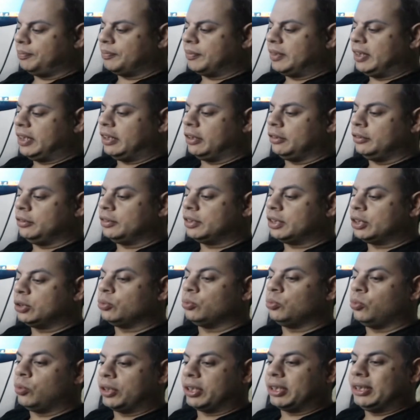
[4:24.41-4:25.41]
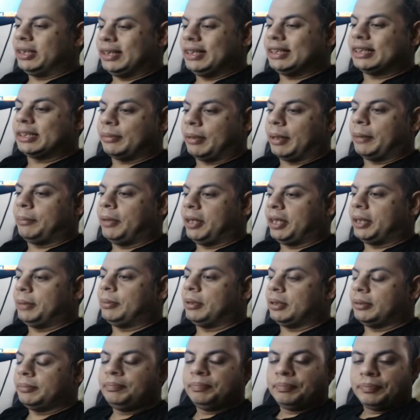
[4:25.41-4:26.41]
you still need to make money,
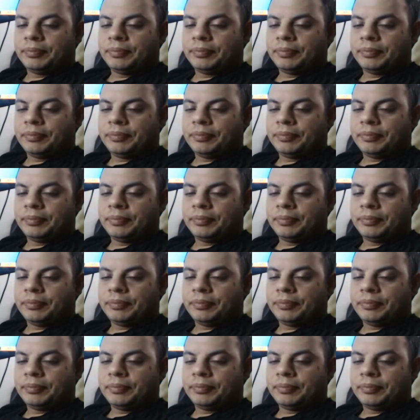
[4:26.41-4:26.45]
but